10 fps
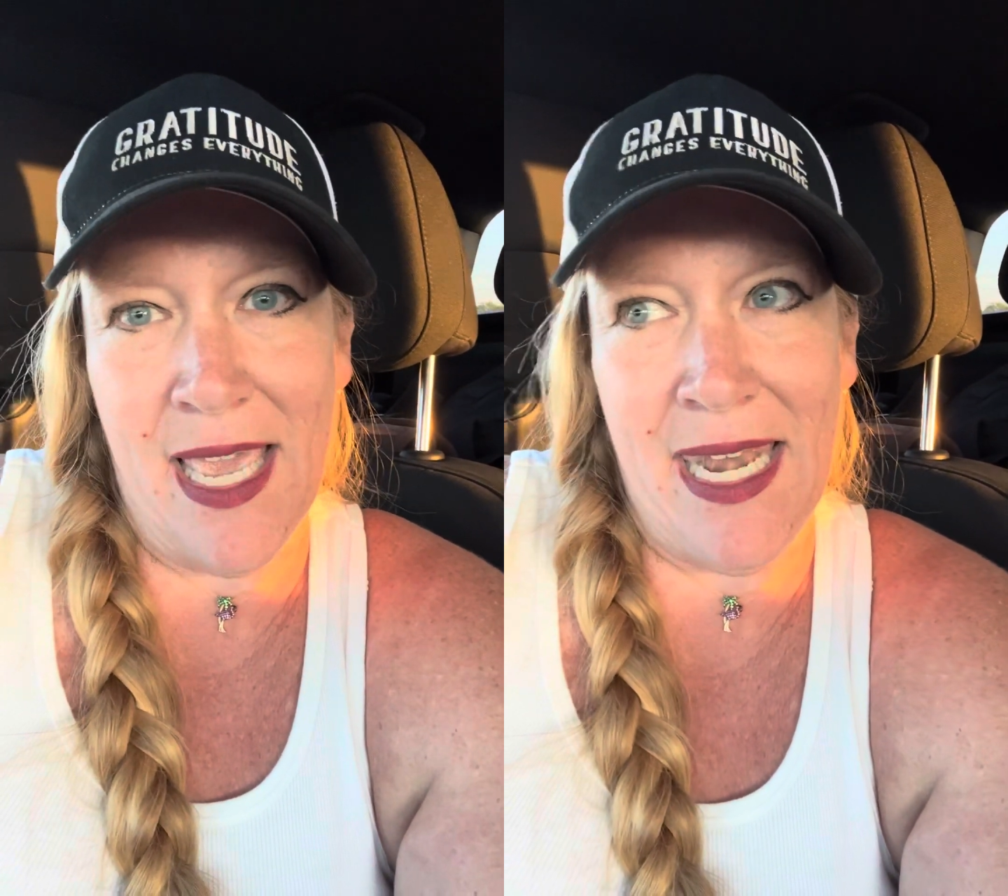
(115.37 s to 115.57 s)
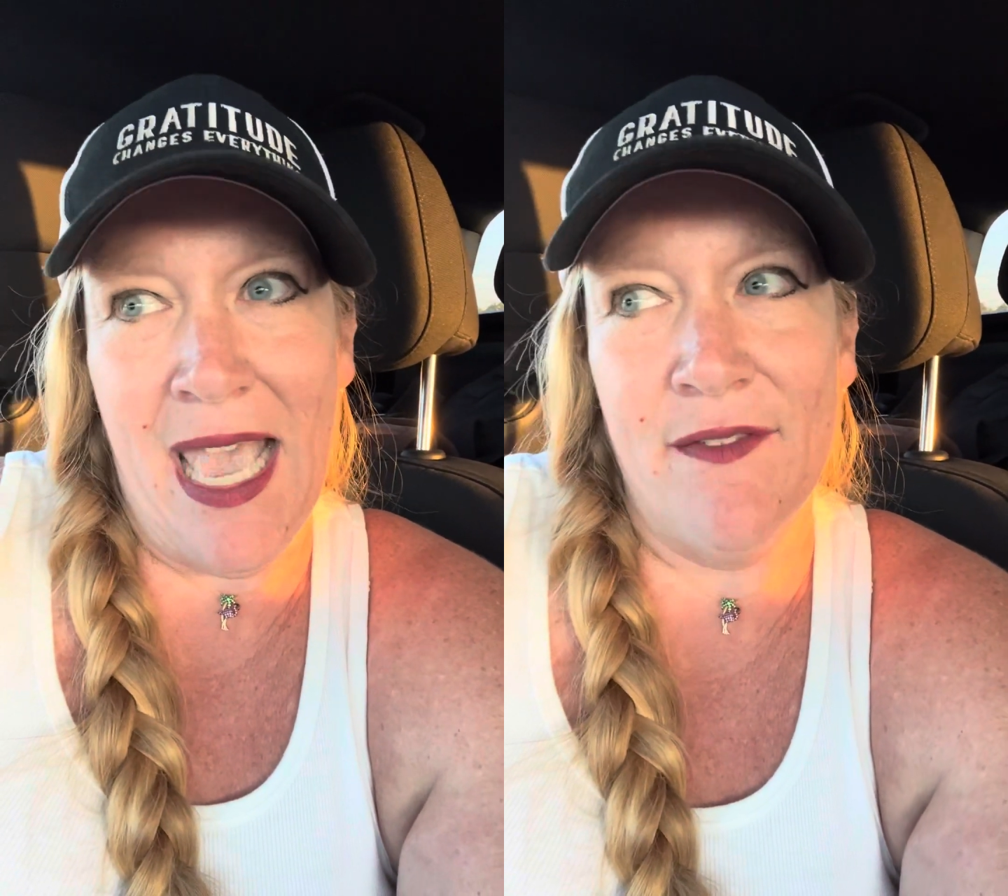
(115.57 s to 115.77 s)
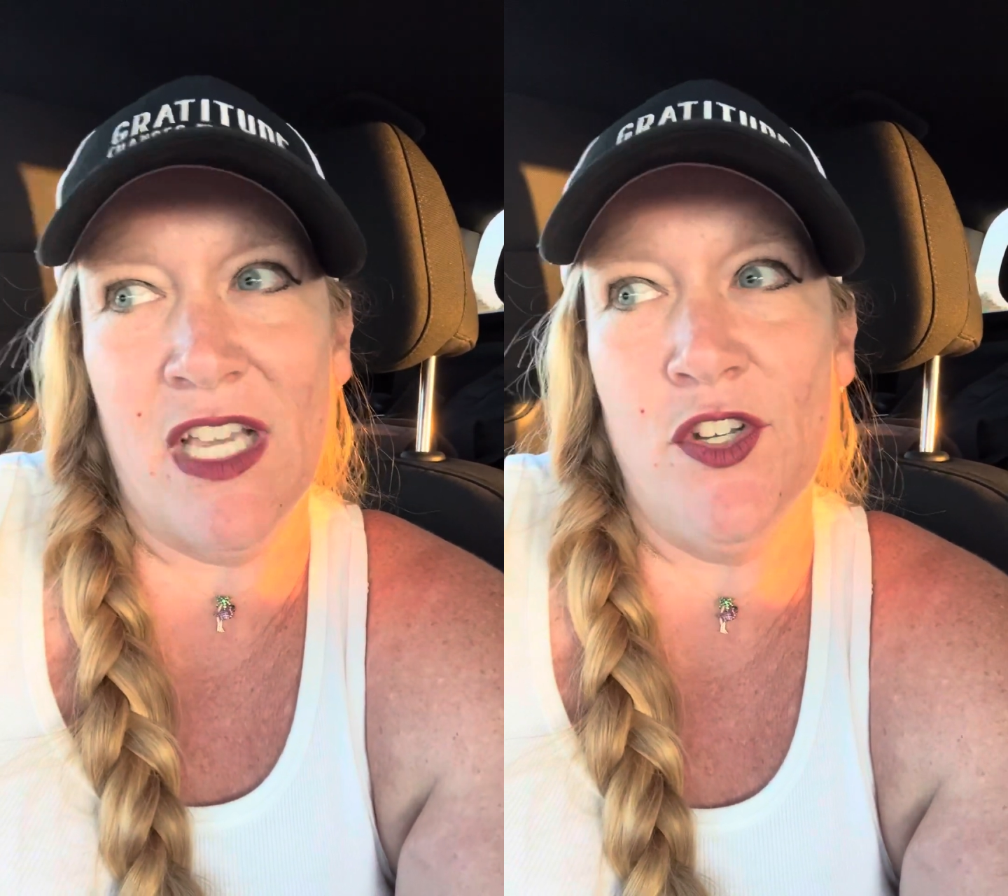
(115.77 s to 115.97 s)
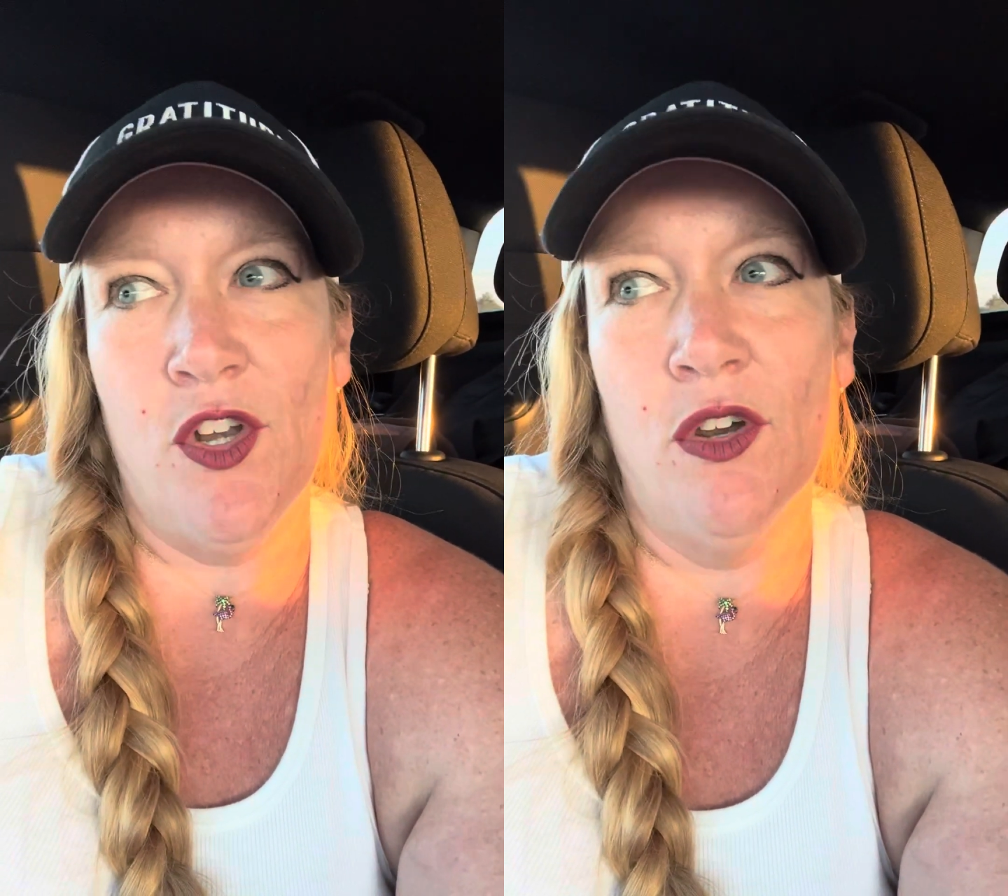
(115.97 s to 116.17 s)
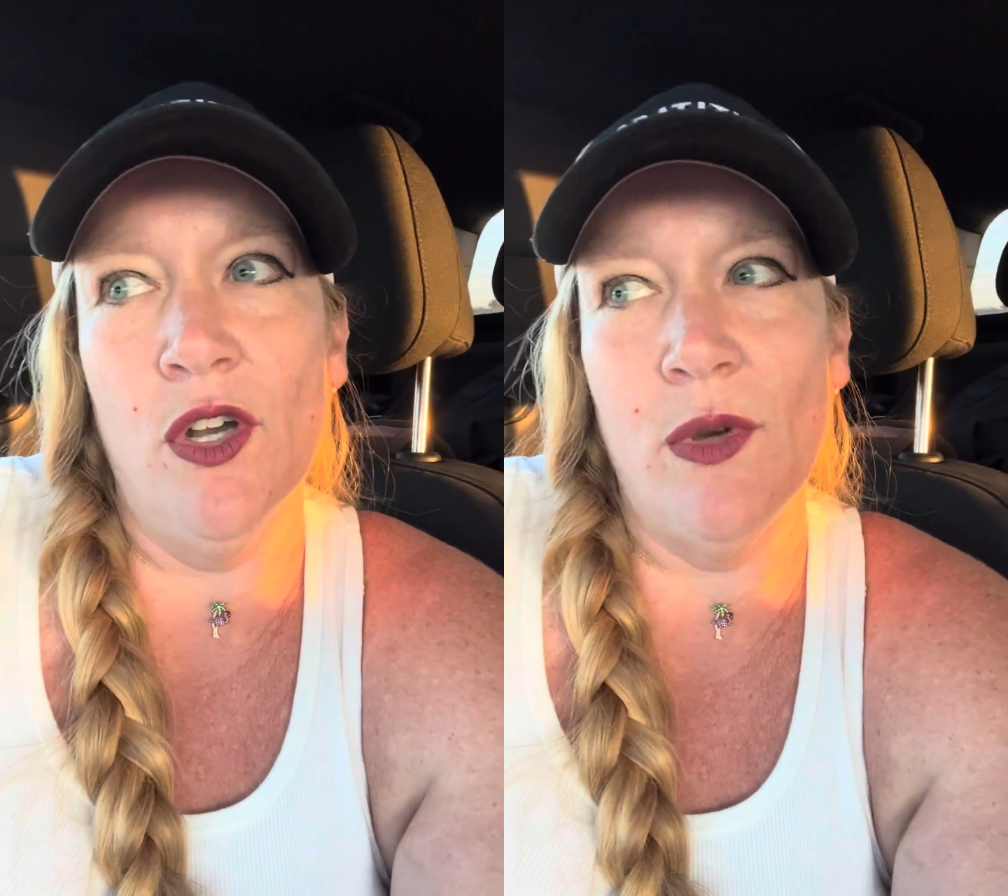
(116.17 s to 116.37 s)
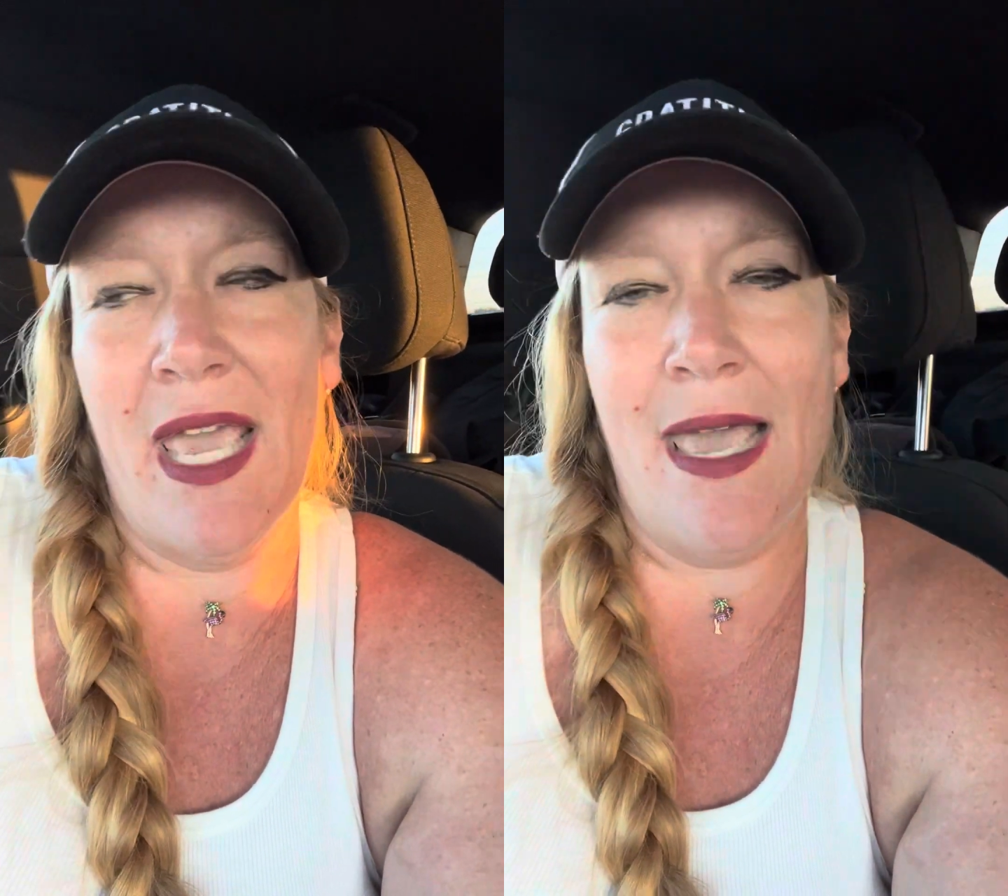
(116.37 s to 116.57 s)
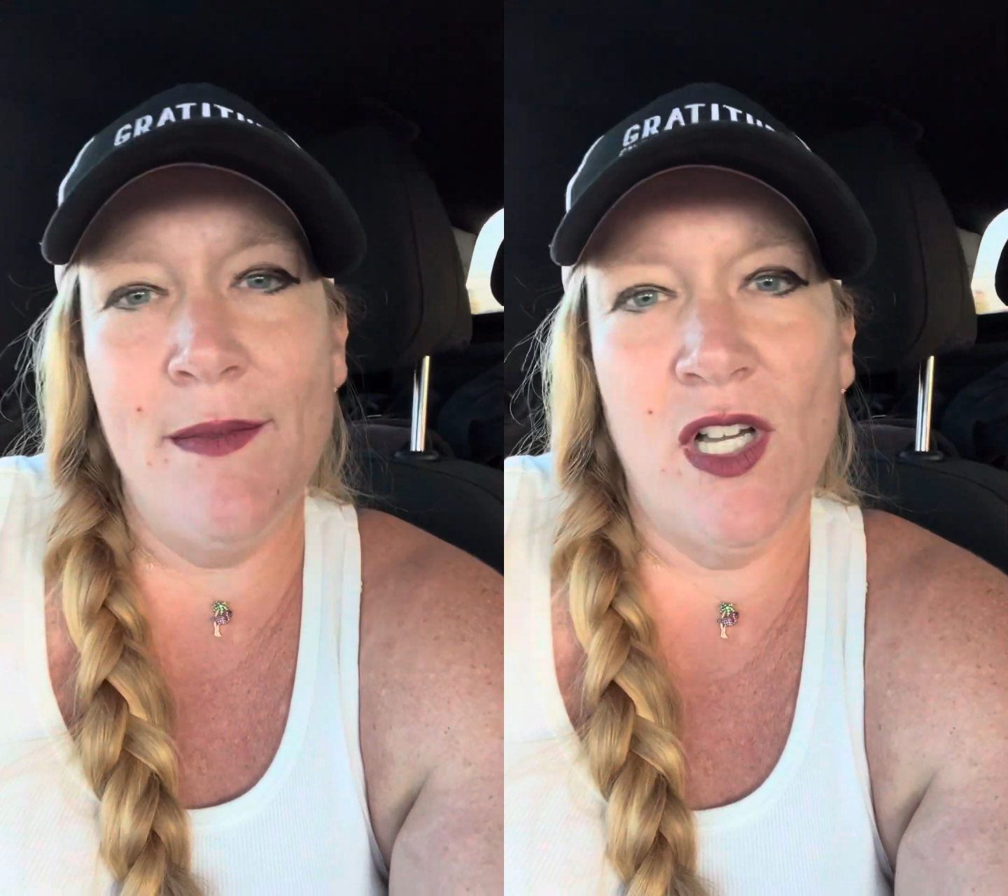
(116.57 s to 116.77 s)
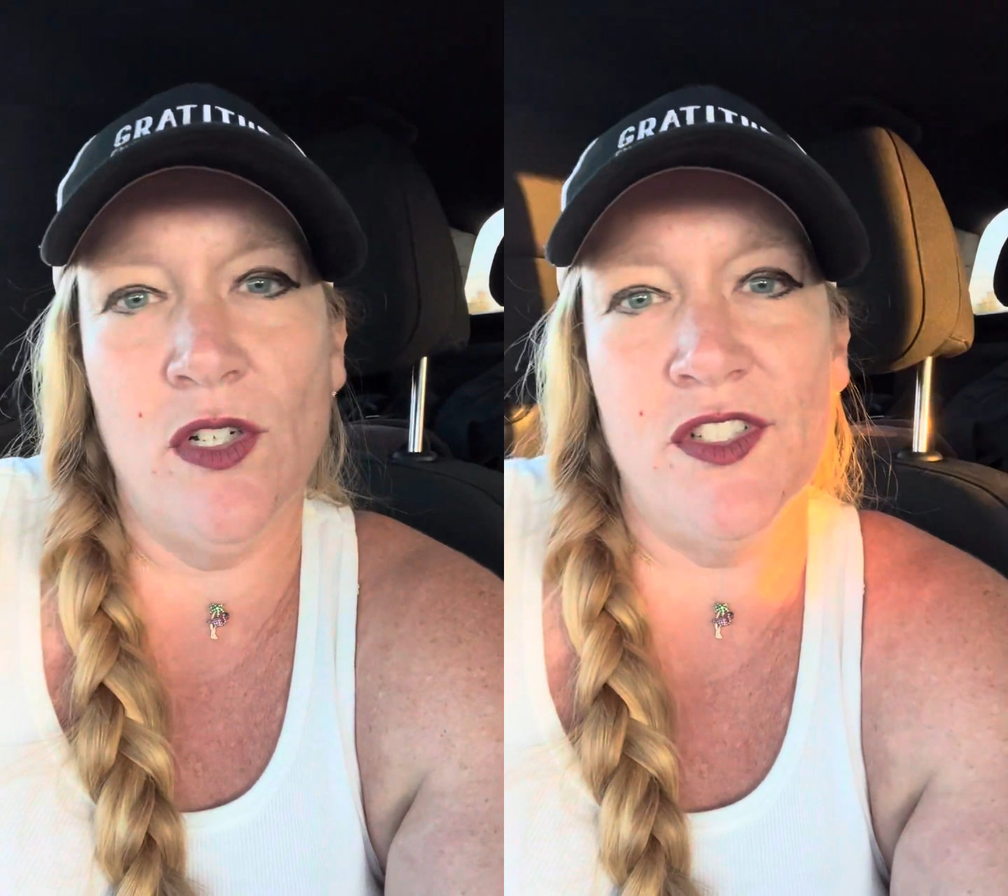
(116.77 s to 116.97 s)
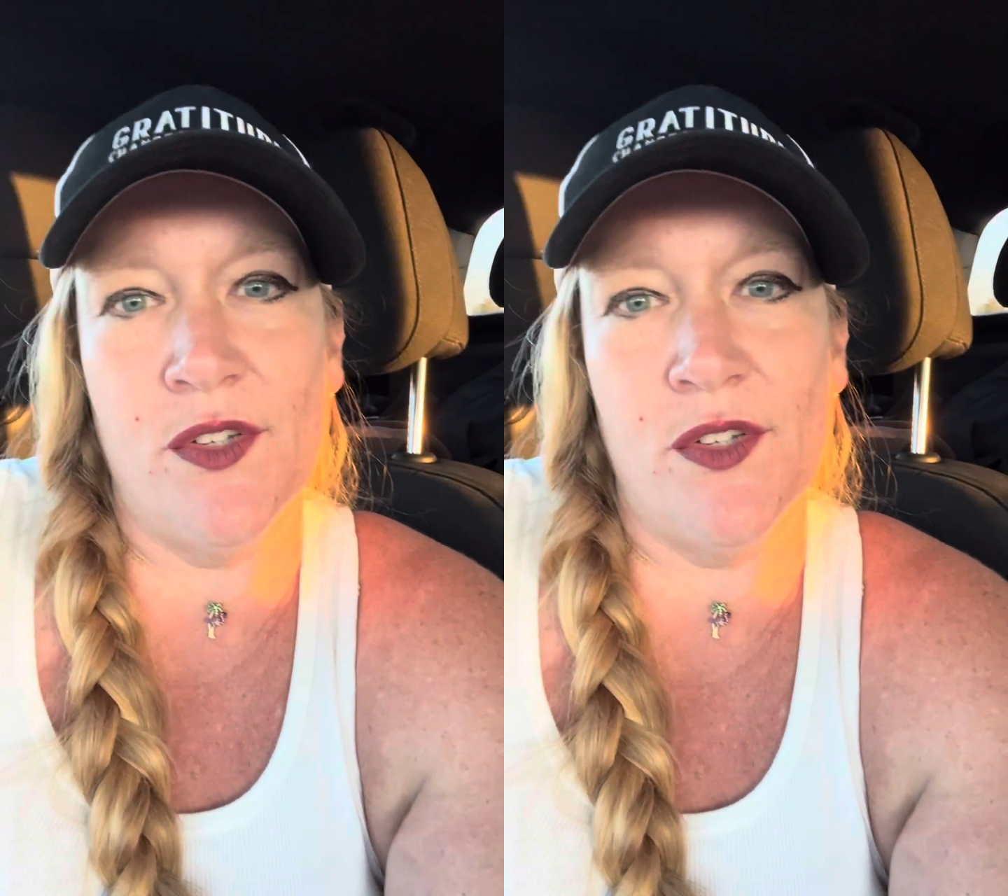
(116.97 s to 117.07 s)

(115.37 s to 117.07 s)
and having a neurochemical